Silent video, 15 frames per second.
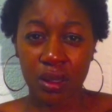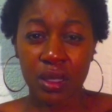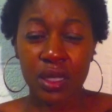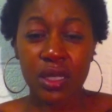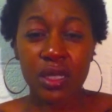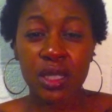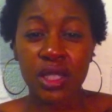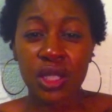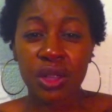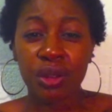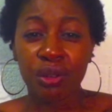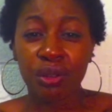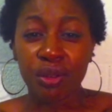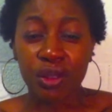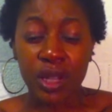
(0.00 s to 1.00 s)
listening to
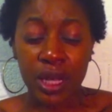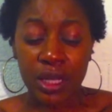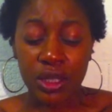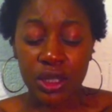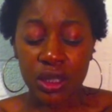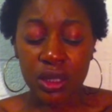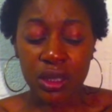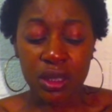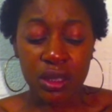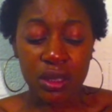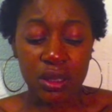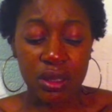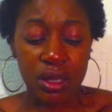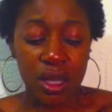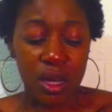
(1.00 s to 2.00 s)
their flesh
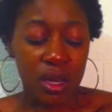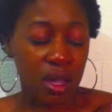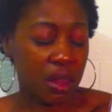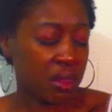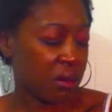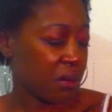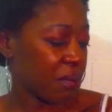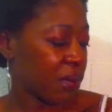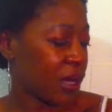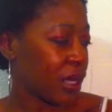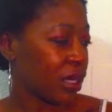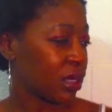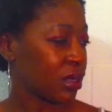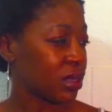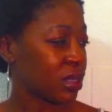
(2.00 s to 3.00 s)
and not their
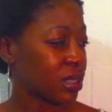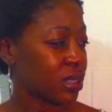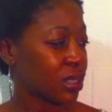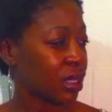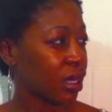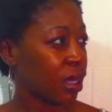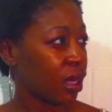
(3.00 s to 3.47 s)
minds.